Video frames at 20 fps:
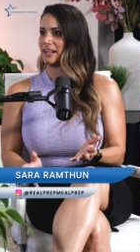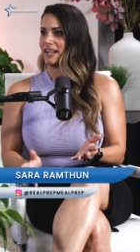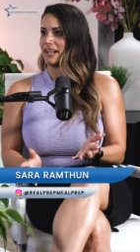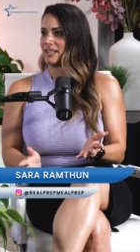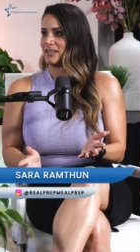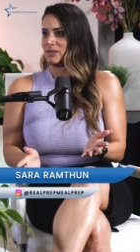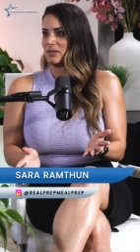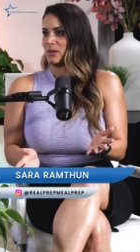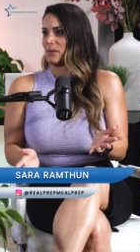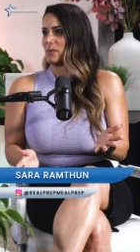
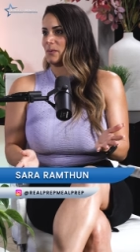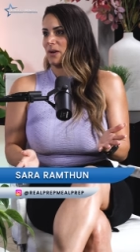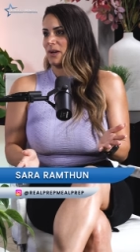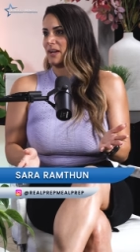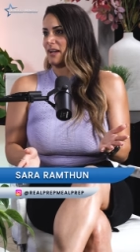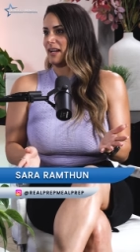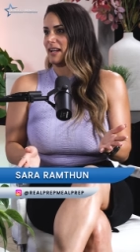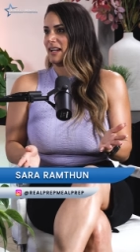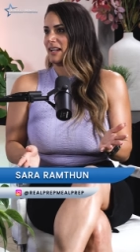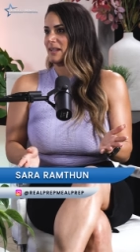I don't know
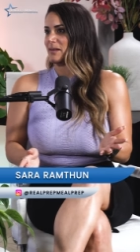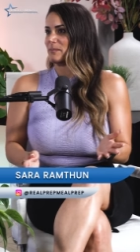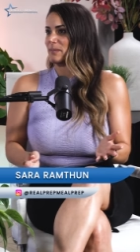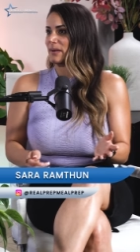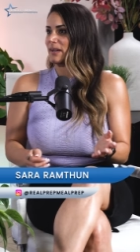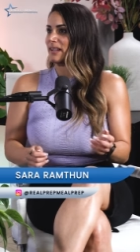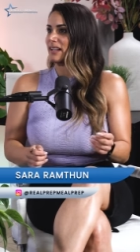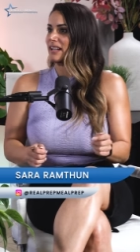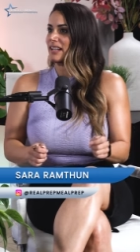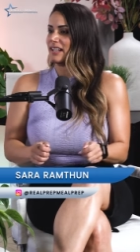why,
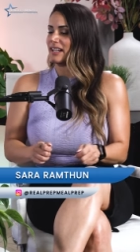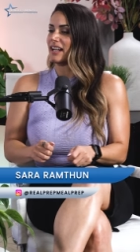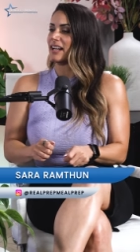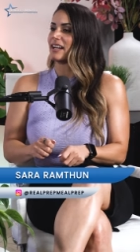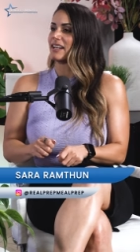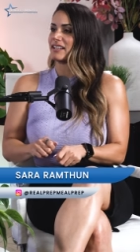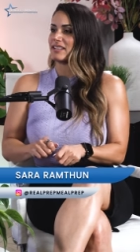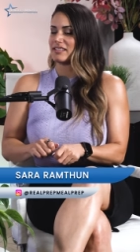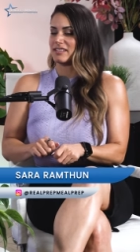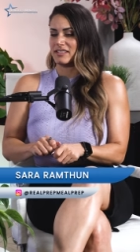but he
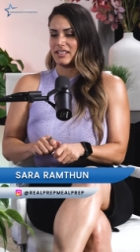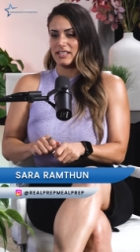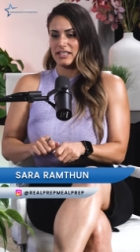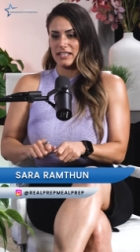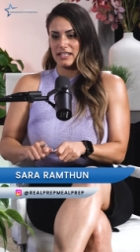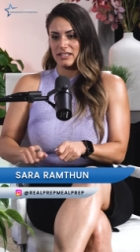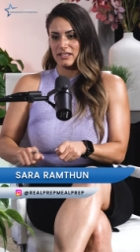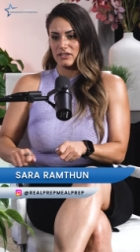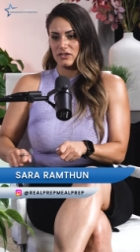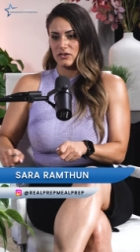has he
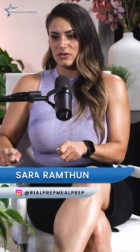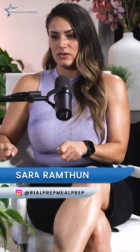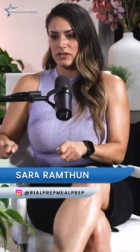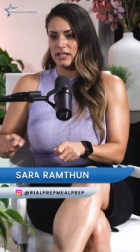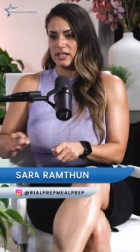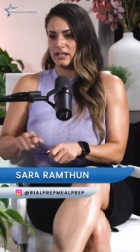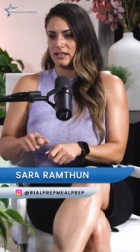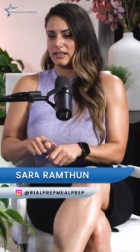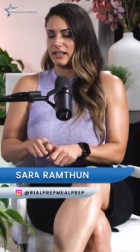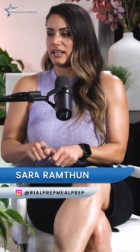gets
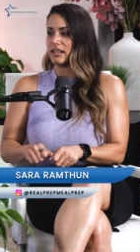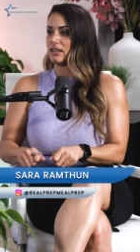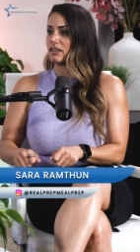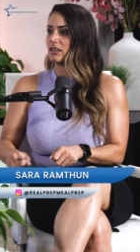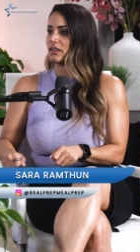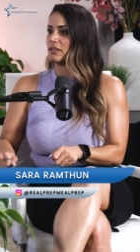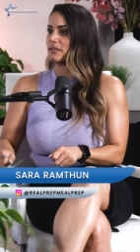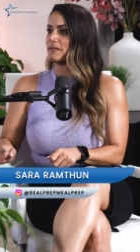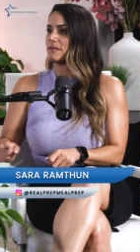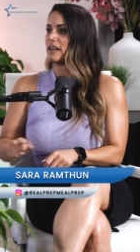joy out of getting
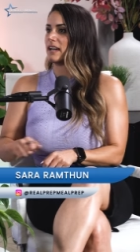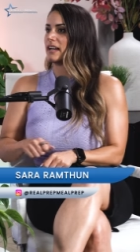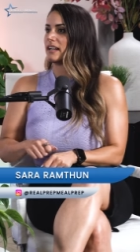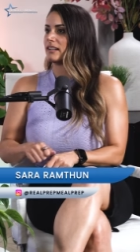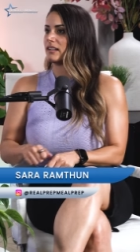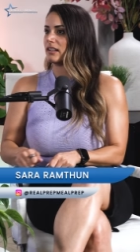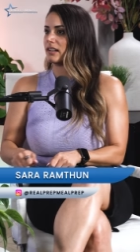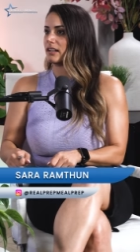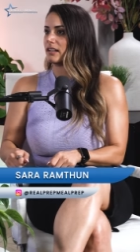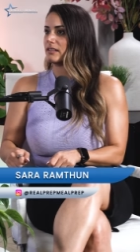all the
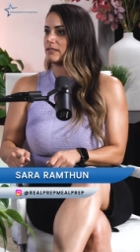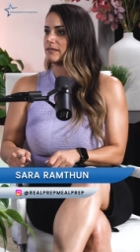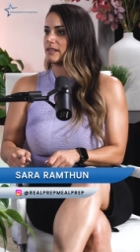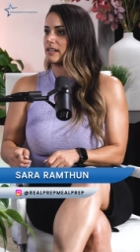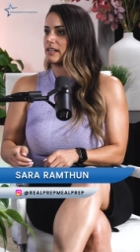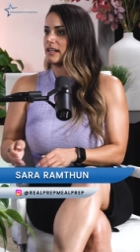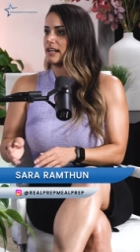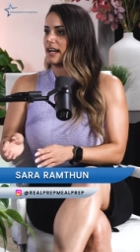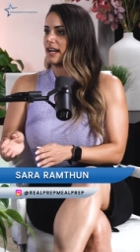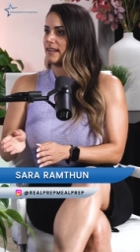fat off
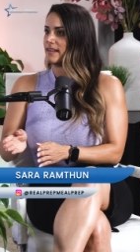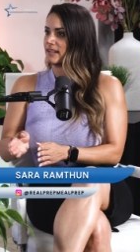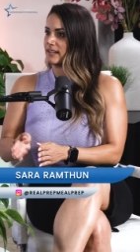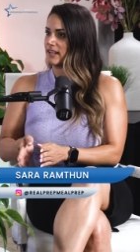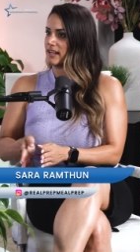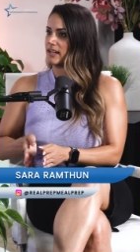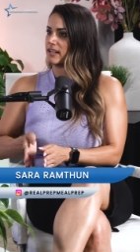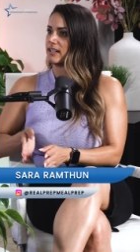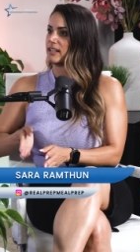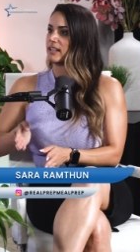mm. and then
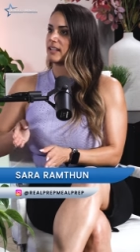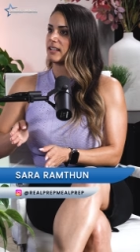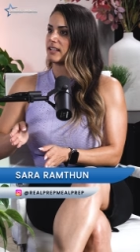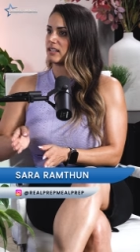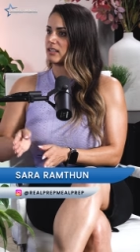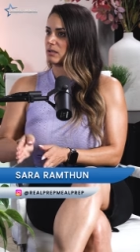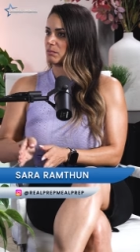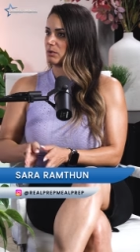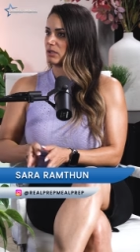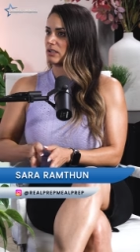cutting it
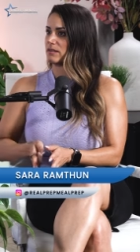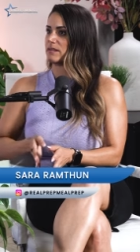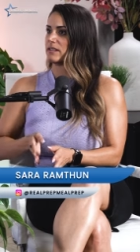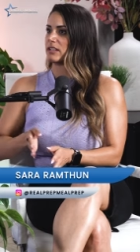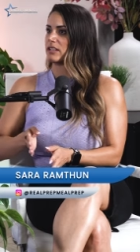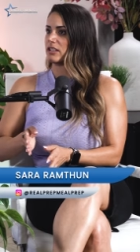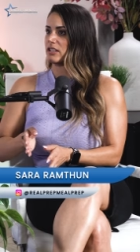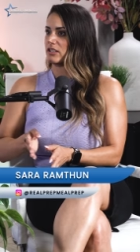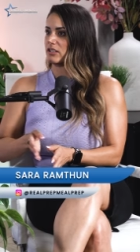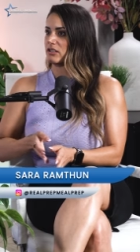into
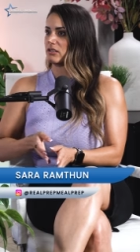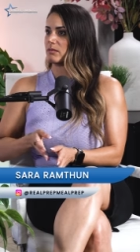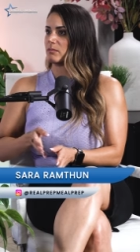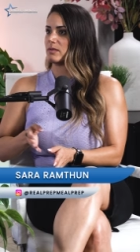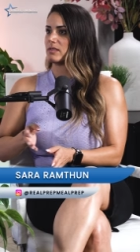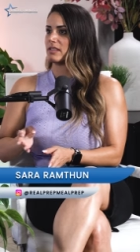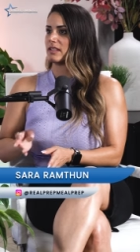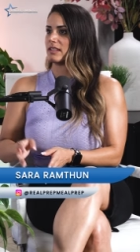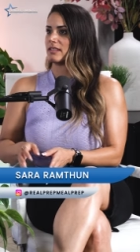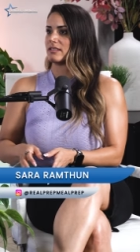perfect
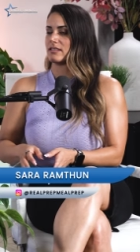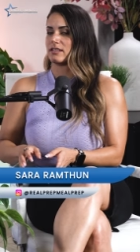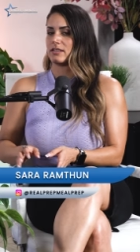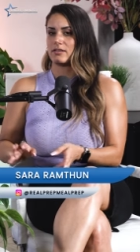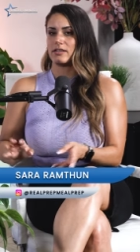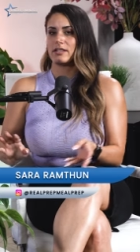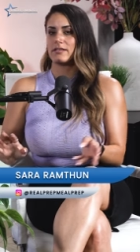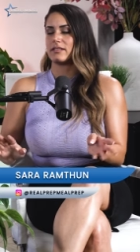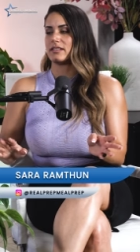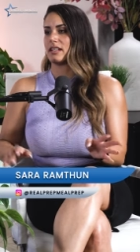cubes. And
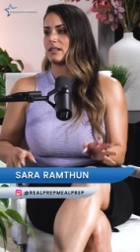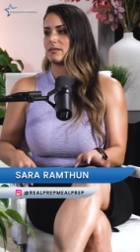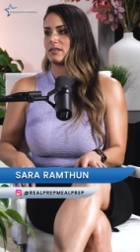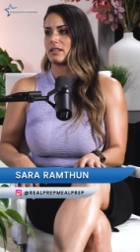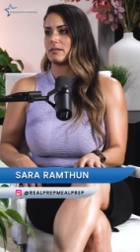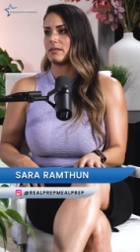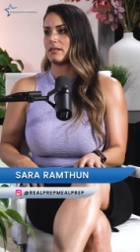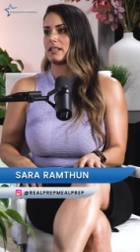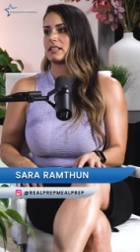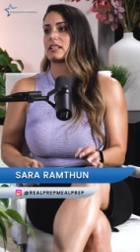so every time we
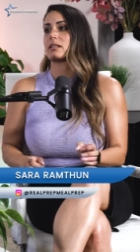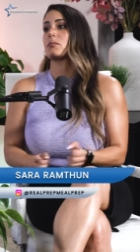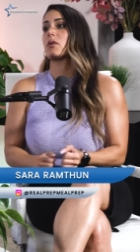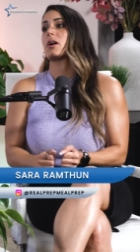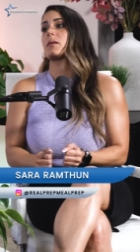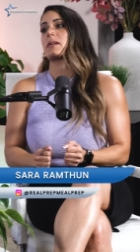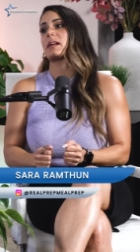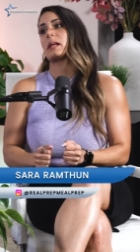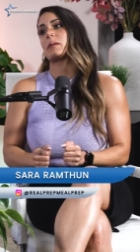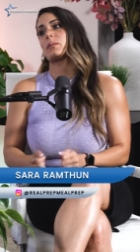come in, he's like,
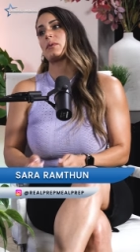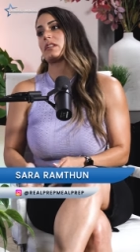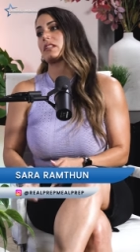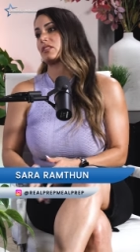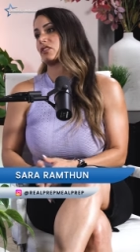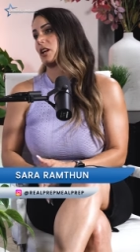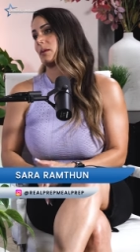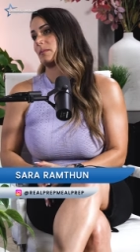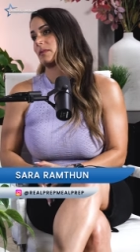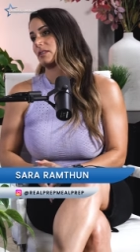"Mom, can I
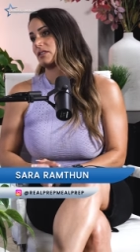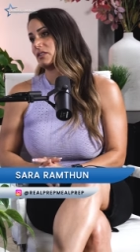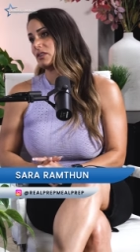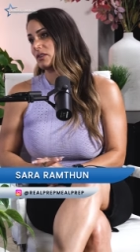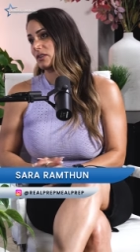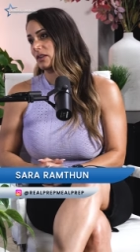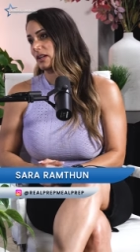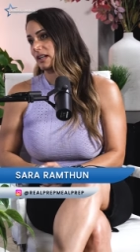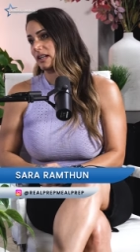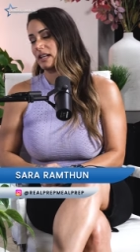please chop the
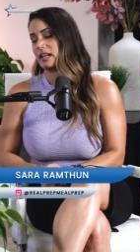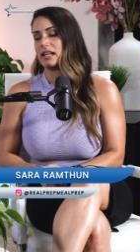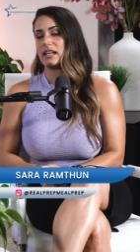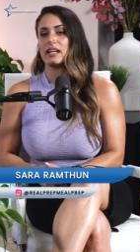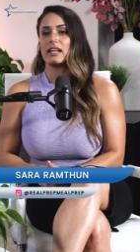sirloin?"